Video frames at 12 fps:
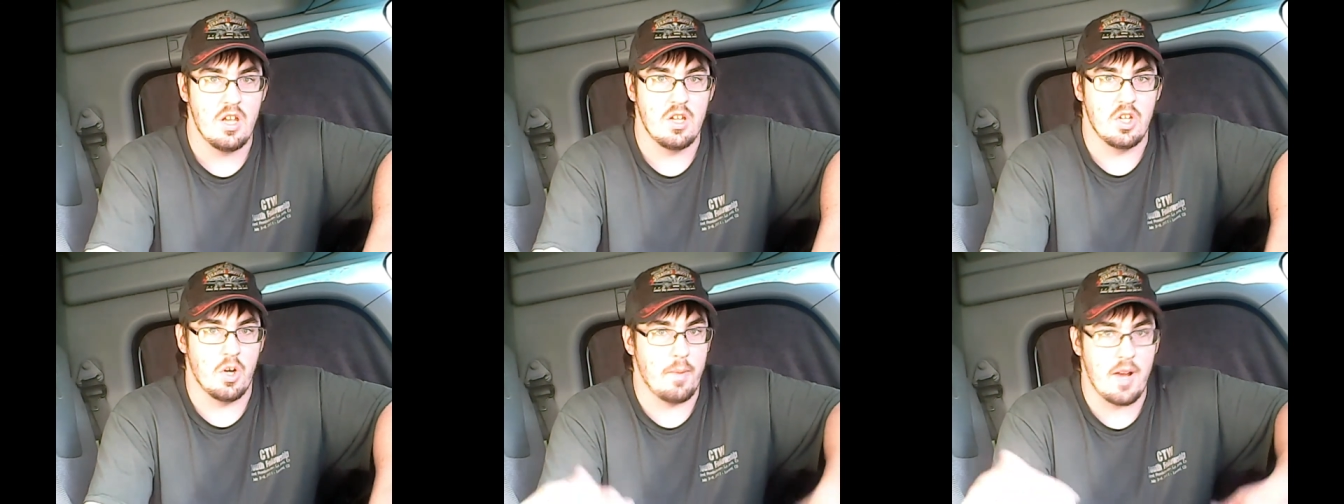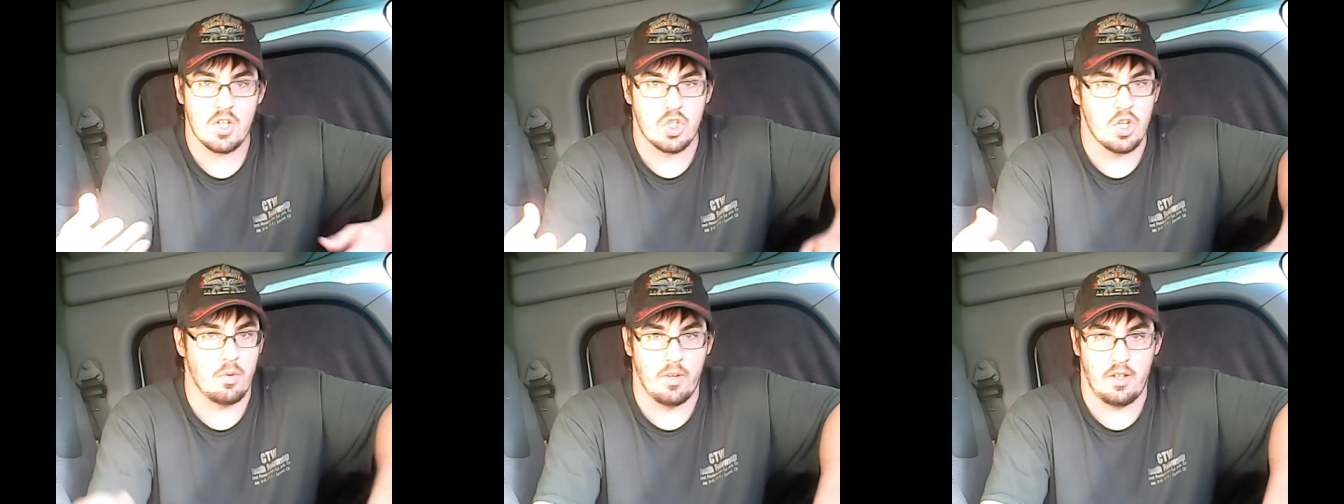your boss
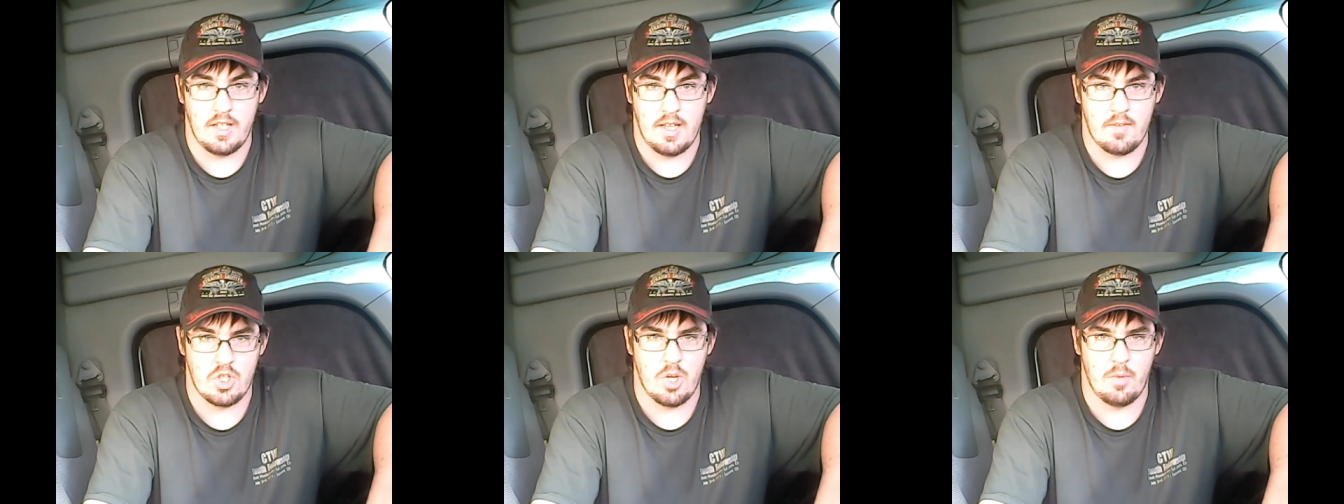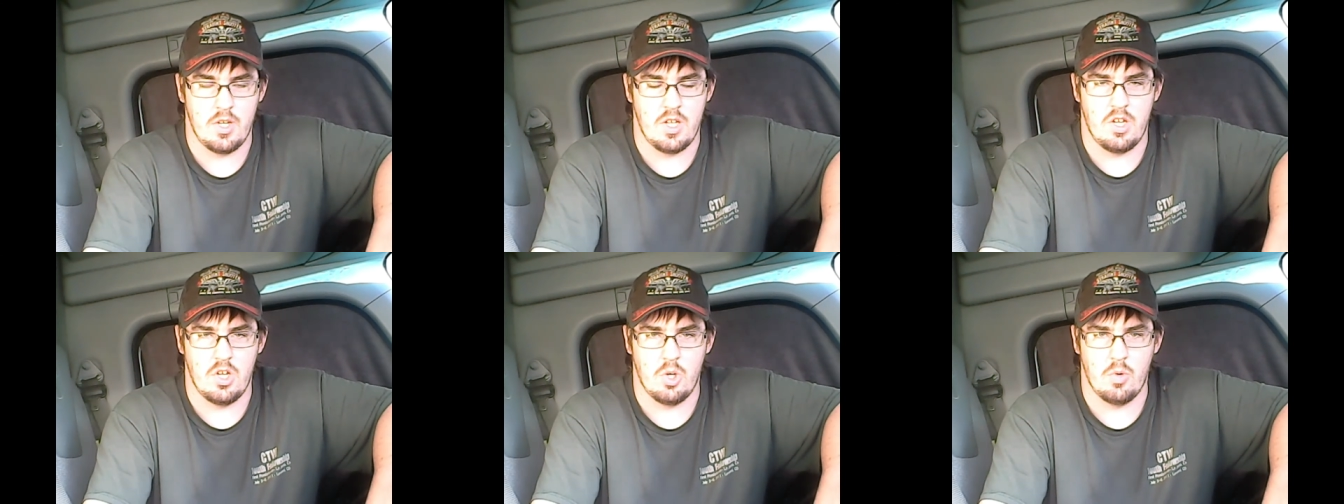shouldn't really give a shit what you
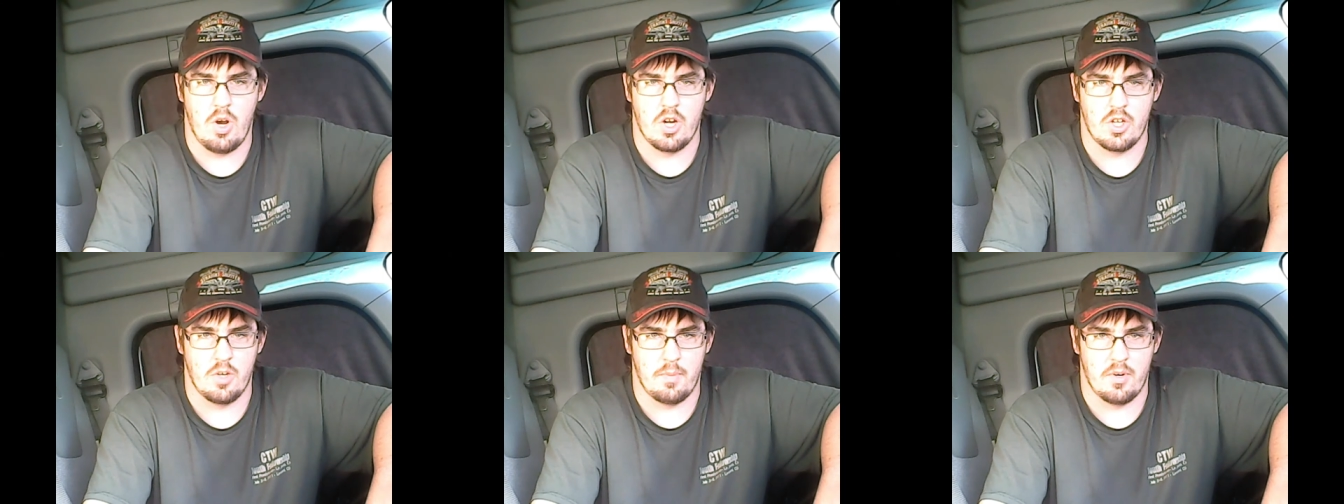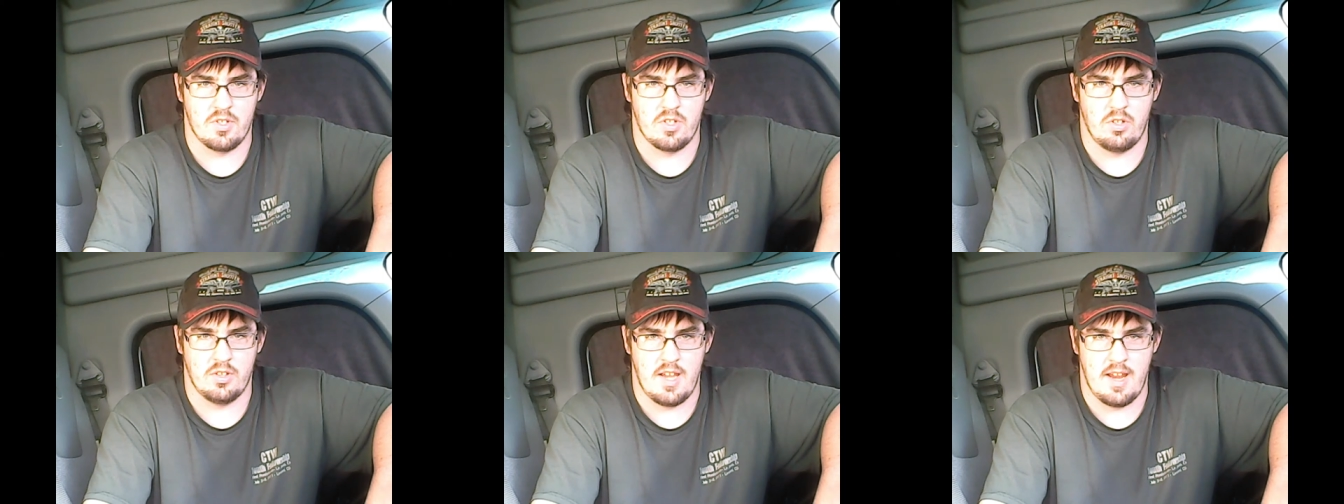do on your
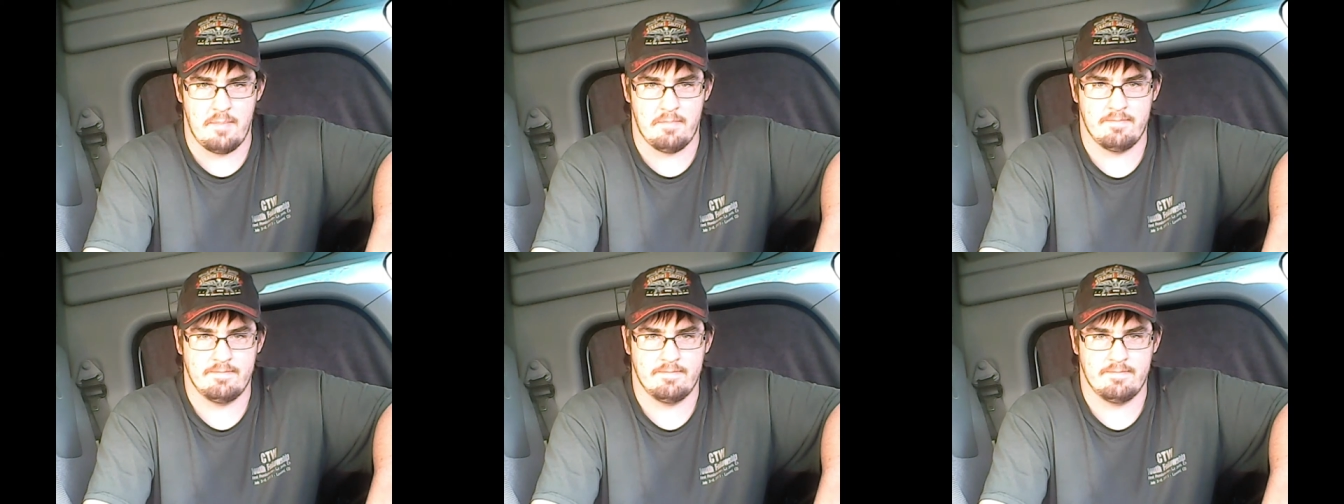personal time.